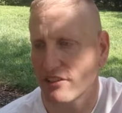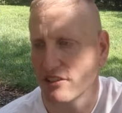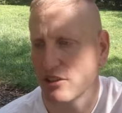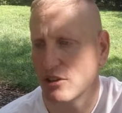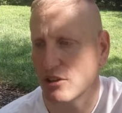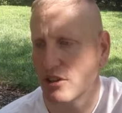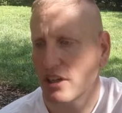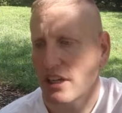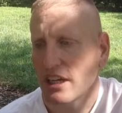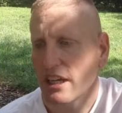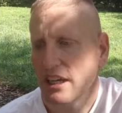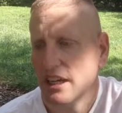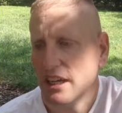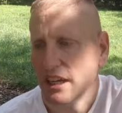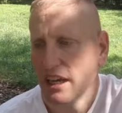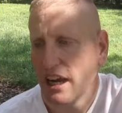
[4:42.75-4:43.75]
So
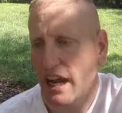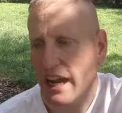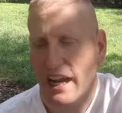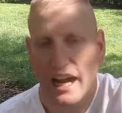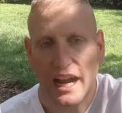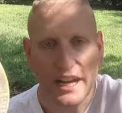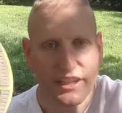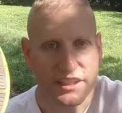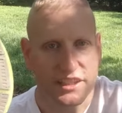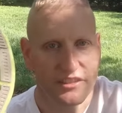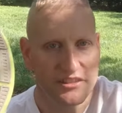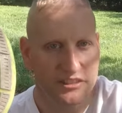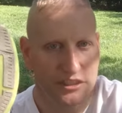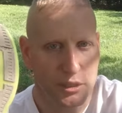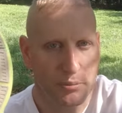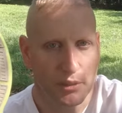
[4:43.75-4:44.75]
I, I did
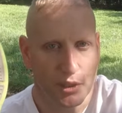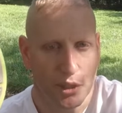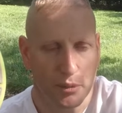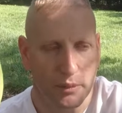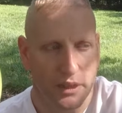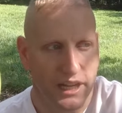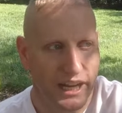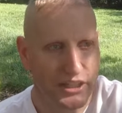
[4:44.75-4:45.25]
slip a little bit.